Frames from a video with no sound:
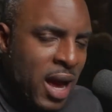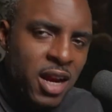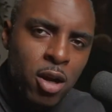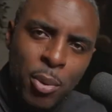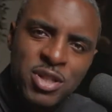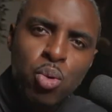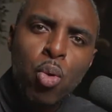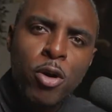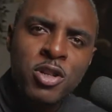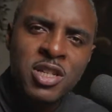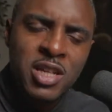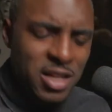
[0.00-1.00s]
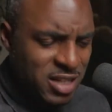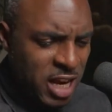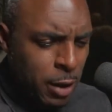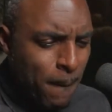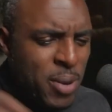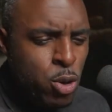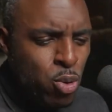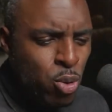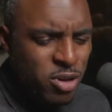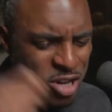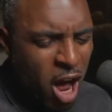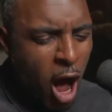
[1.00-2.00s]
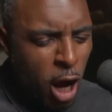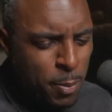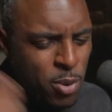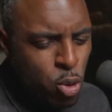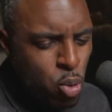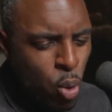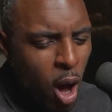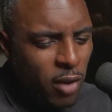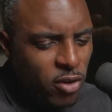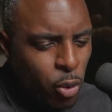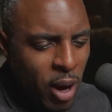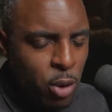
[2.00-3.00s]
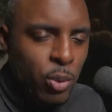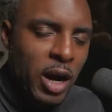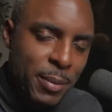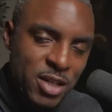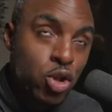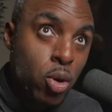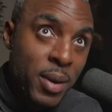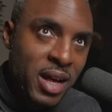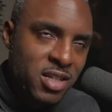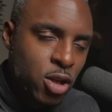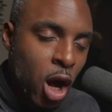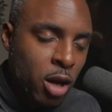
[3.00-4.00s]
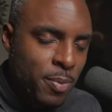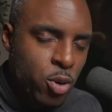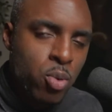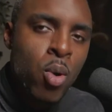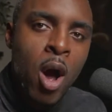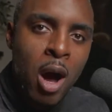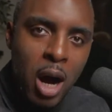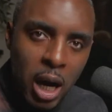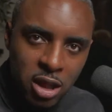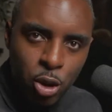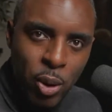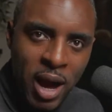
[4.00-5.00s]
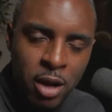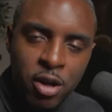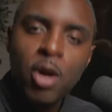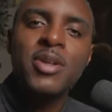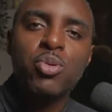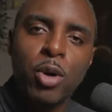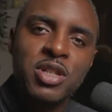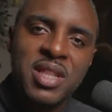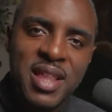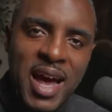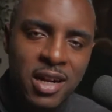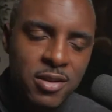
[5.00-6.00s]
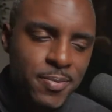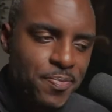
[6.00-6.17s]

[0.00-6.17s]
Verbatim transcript: And you know what's worse than seeing poo, dog poo on the ground? What I'm assuming is dog poo on the ground. You know what's worse than that?